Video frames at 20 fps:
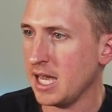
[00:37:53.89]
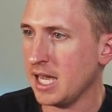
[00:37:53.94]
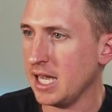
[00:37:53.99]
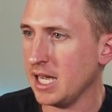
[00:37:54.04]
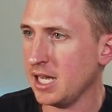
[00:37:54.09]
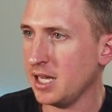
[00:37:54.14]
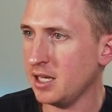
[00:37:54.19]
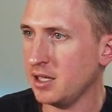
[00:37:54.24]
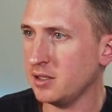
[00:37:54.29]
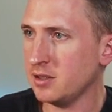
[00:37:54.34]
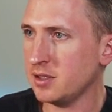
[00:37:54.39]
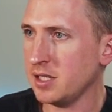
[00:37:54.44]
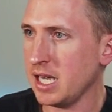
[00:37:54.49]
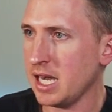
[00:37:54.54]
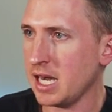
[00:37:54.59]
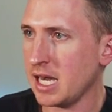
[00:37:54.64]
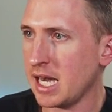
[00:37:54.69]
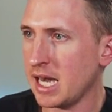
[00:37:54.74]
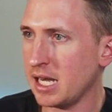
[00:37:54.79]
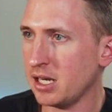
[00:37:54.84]
And
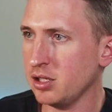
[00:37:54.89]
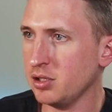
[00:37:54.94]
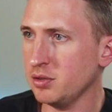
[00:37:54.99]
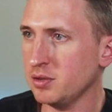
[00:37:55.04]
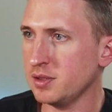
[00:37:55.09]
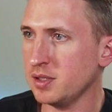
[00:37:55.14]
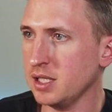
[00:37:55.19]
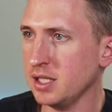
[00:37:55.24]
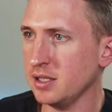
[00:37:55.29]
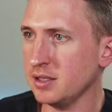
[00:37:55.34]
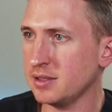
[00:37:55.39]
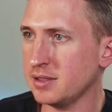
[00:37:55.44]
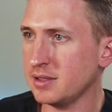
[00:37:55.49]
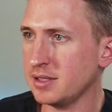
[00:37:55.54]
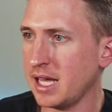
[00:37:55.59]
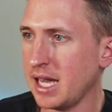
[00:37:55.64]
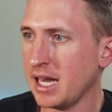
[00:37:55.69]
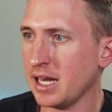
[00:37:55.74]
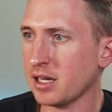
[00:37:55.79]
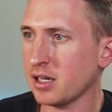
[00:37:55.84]
yeah, how to use the
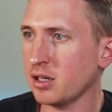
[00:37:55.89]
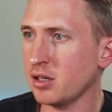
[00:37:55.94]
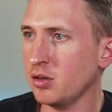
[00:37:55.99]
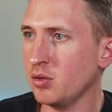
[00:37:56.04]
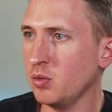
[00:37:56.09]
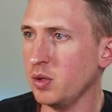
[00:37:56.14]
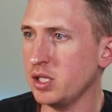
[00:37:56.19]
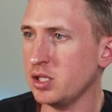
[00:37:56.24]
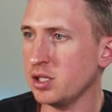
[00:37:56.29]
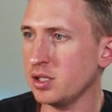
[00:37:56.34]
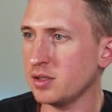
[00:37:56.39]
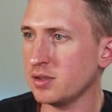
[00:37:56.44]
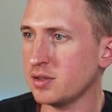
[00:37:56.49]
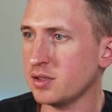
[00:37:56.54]
stack widget.